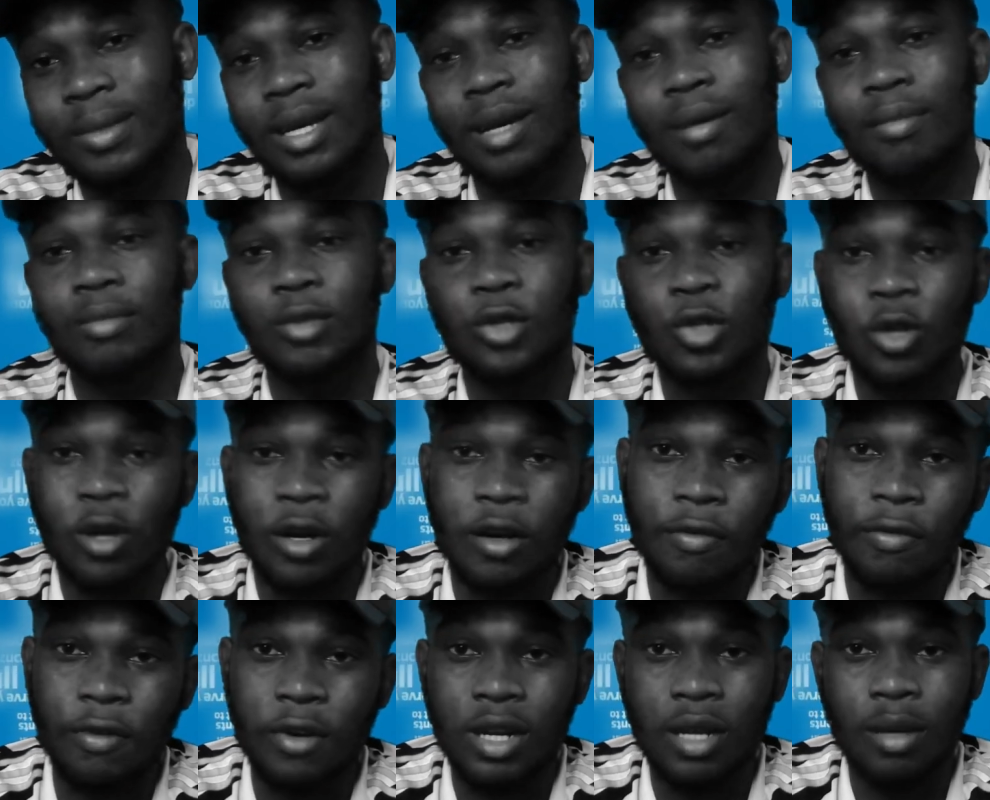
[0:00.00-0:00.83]
I'm
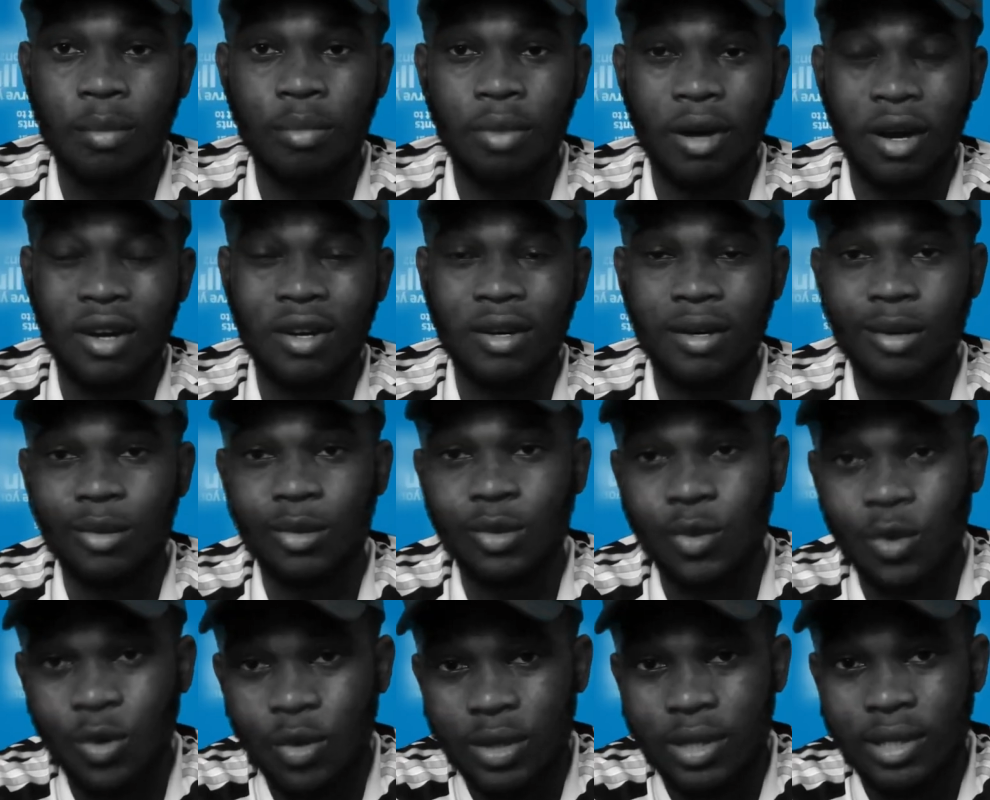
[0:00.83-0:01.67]
sorry for the
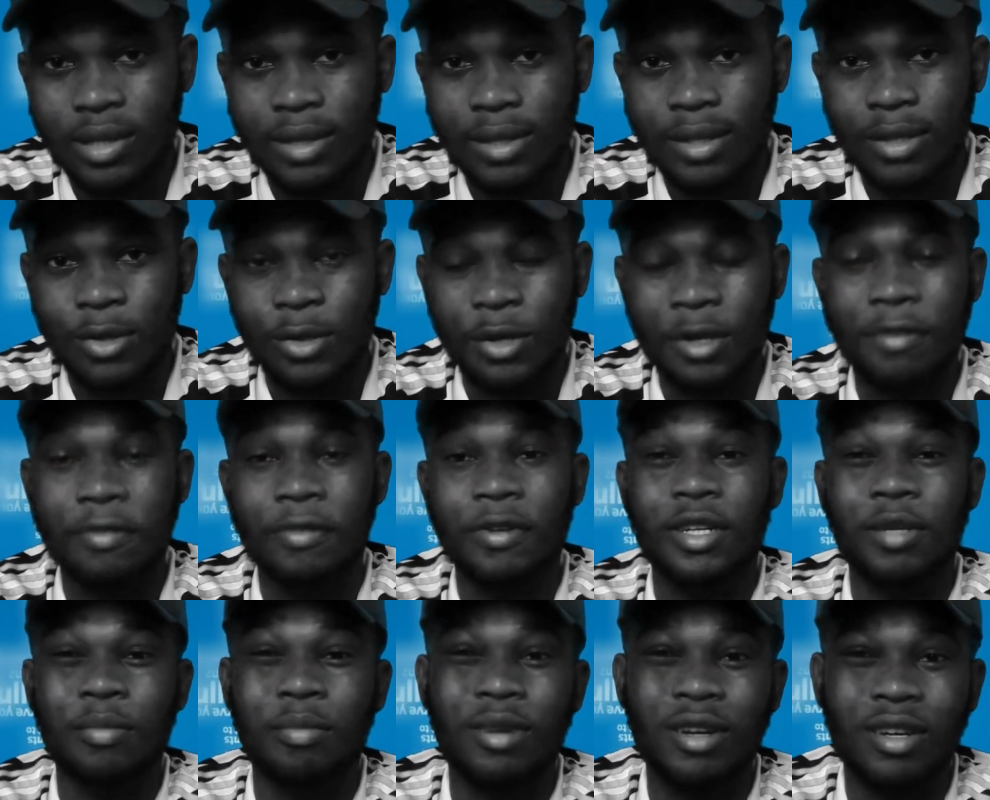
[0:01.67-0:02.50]
background noise. Sorry
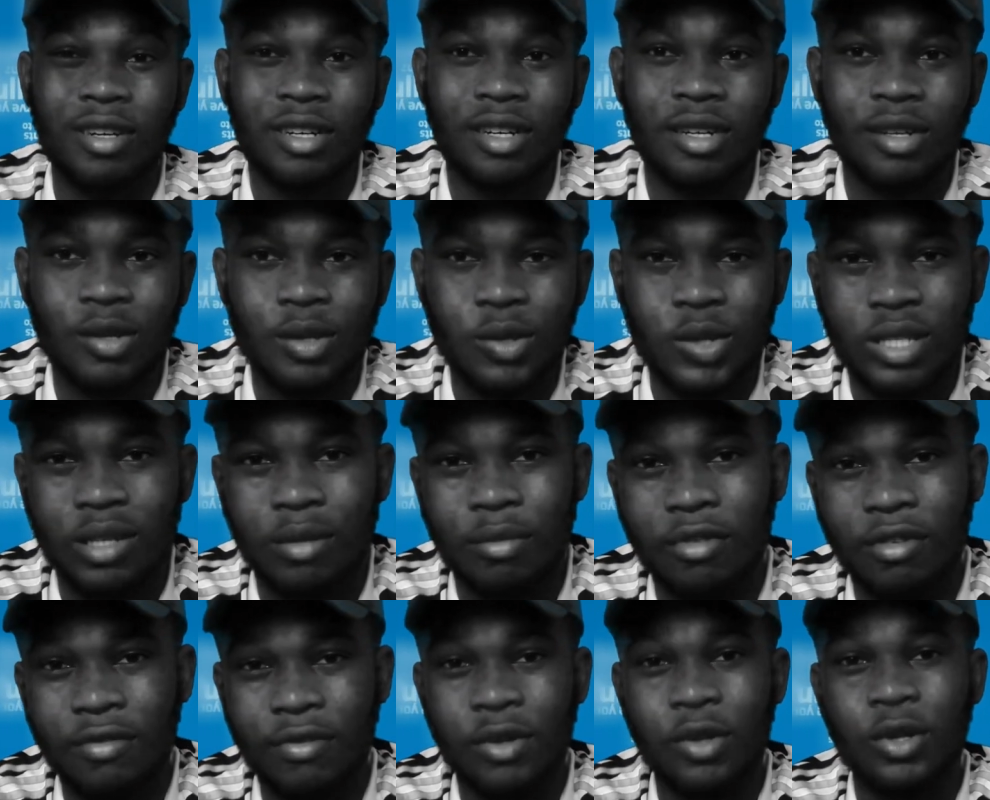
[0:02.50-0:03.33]
for the background noise.
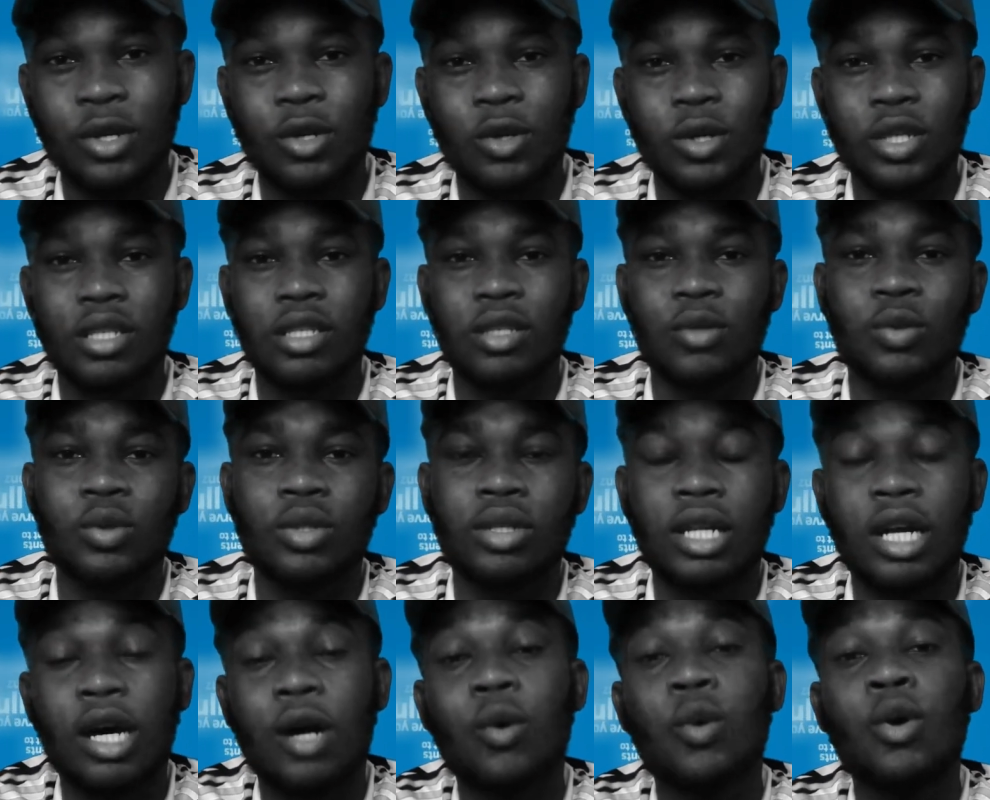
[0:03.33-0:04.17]
I'm a very noisy
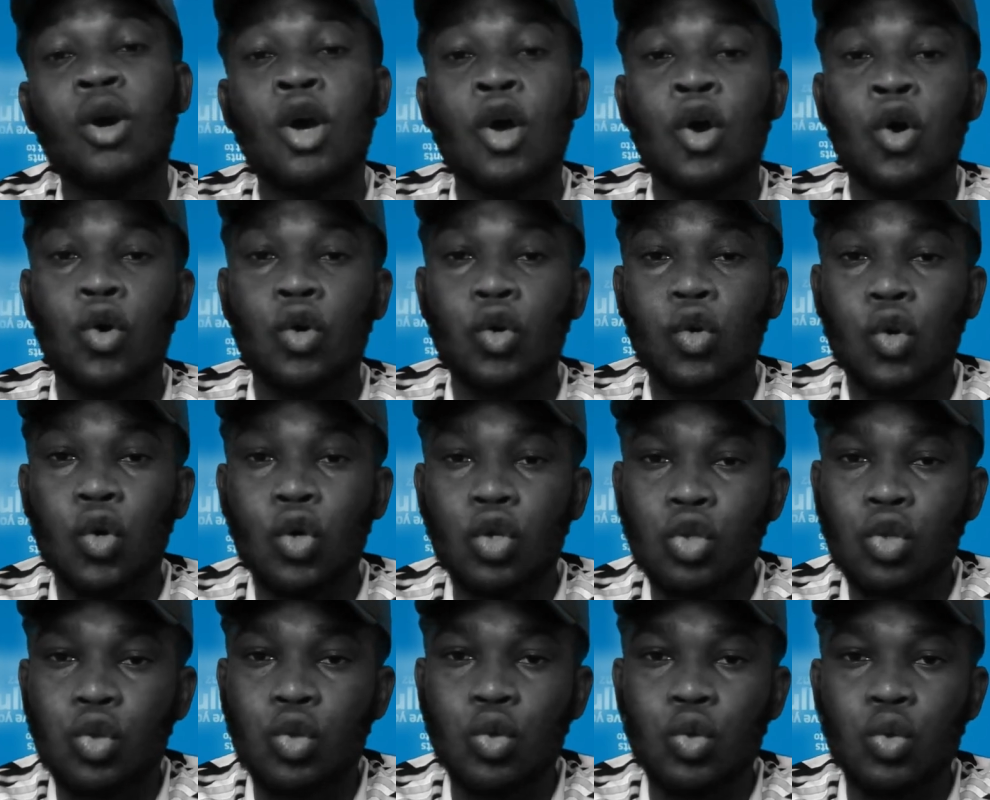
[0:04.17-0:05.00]
room. Now
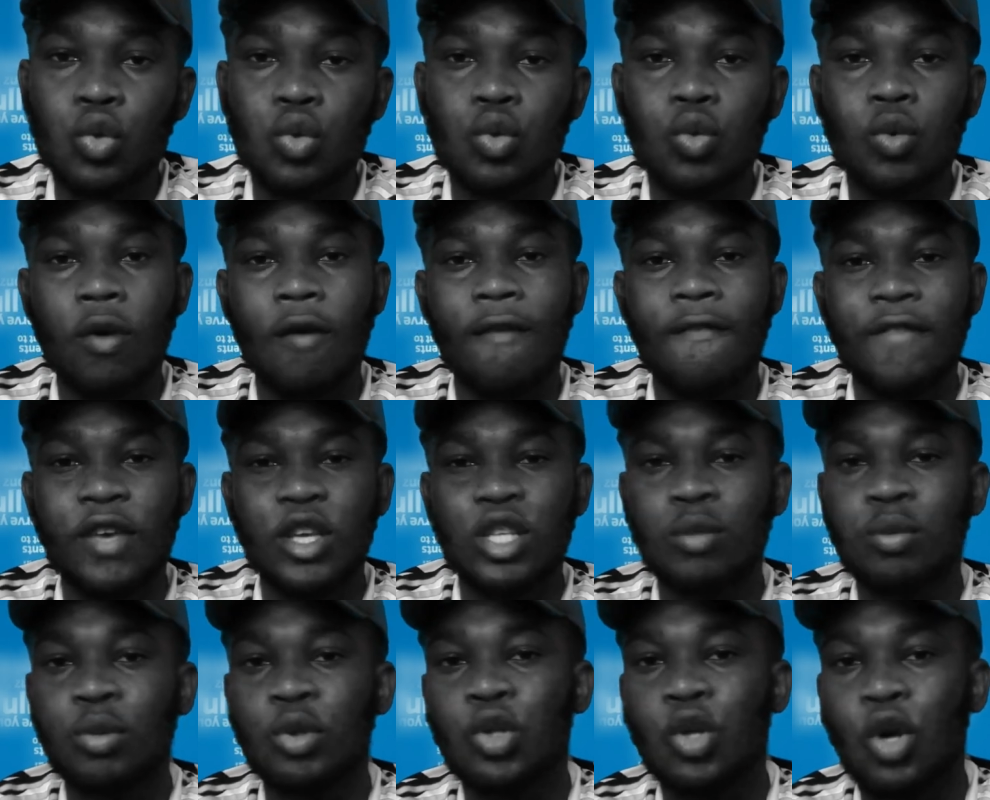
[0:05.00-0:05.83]
go to
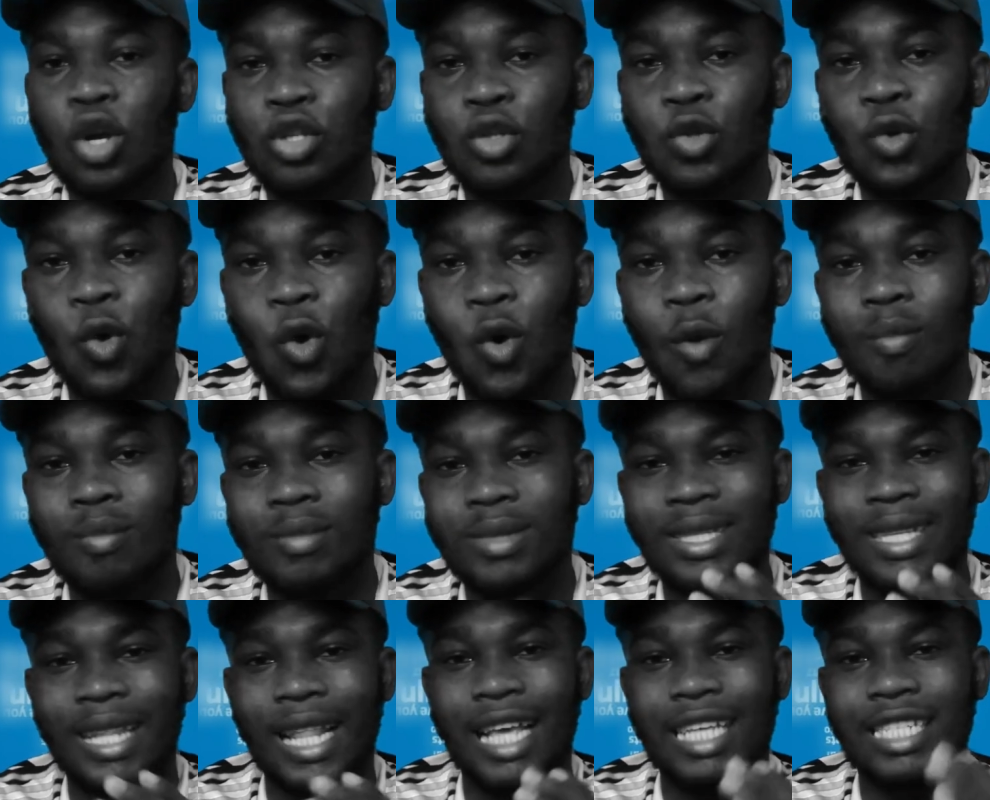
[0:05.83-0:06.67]
facebook.com
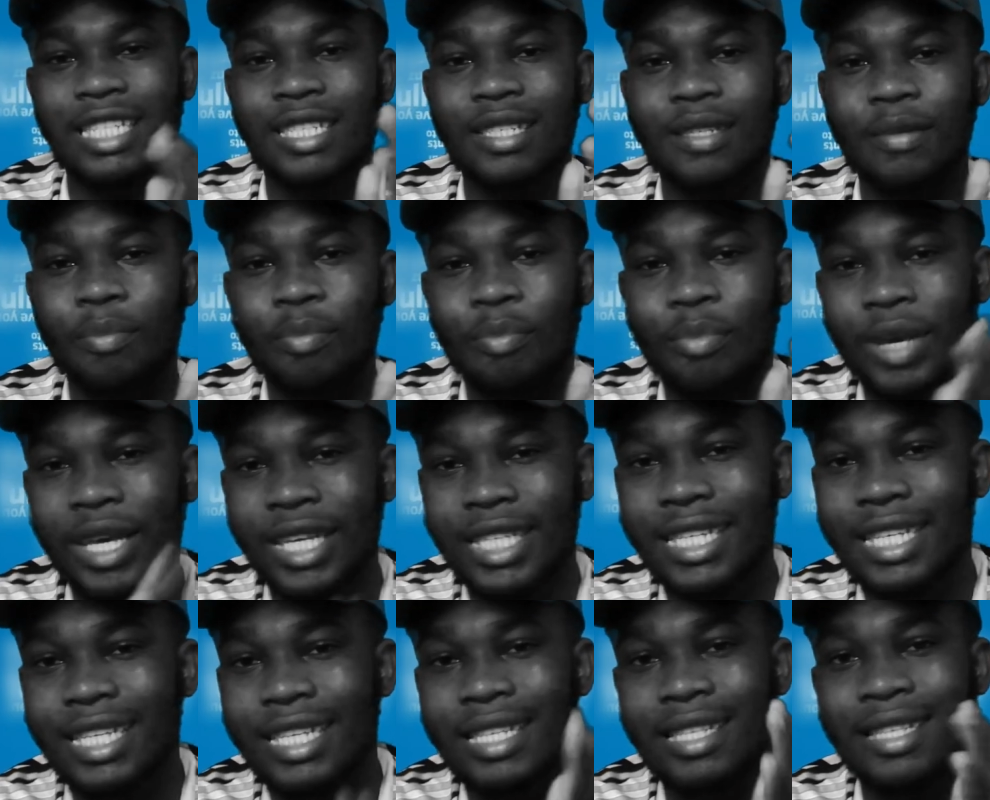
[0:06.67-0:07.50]
slash
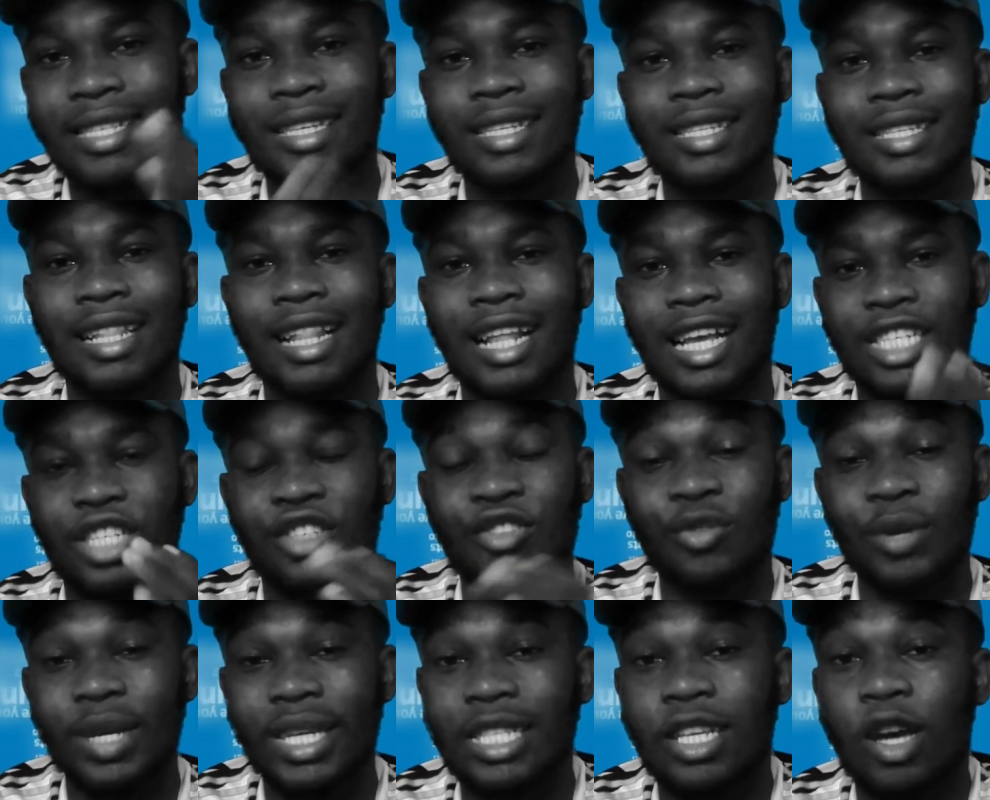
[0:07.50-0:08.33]
pages slash
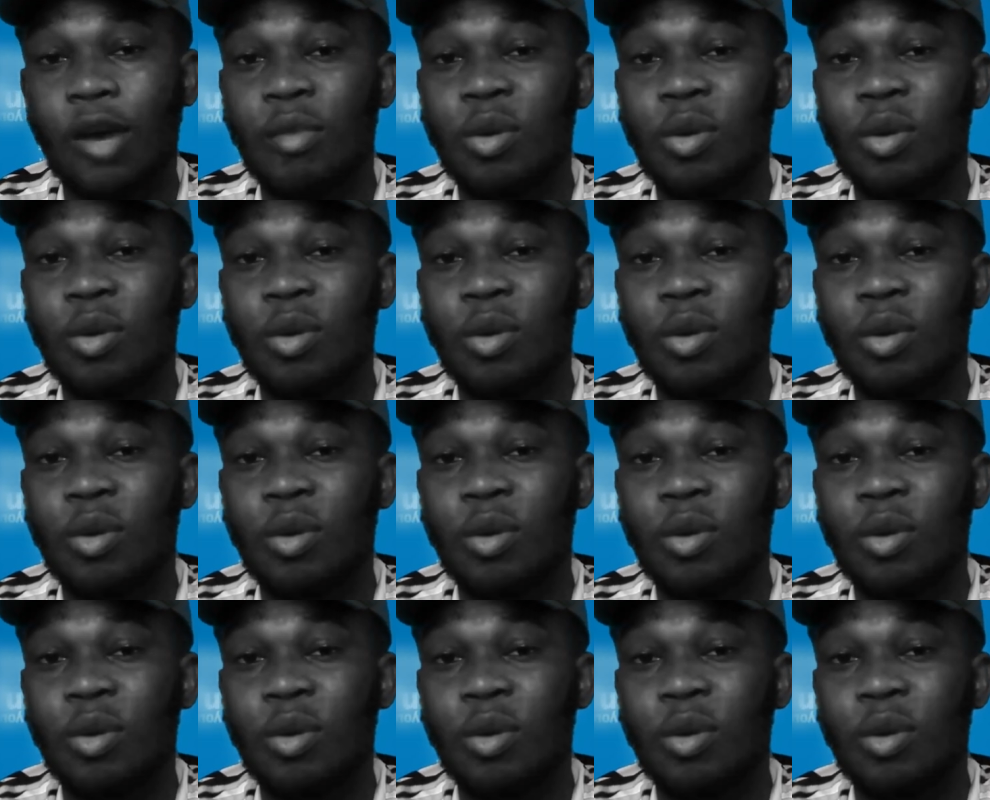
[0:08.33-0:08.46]
create.